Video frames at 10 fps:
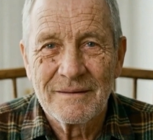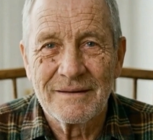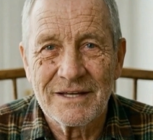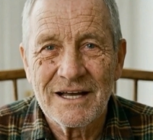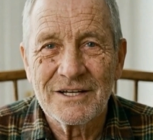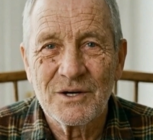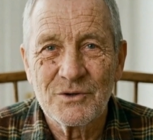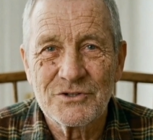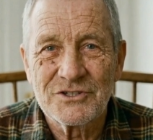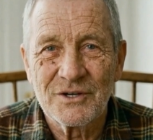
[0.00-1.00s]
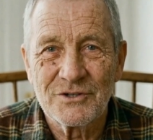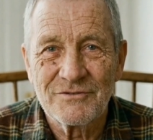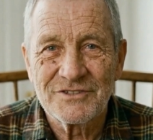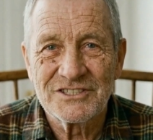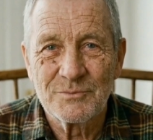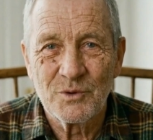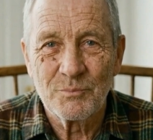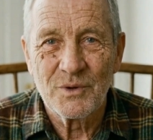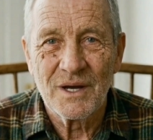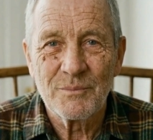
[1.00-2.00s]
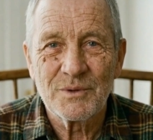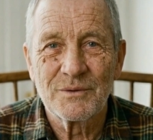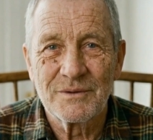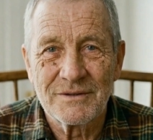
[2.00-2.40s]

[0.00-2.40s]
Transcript: The adults are the visible problem.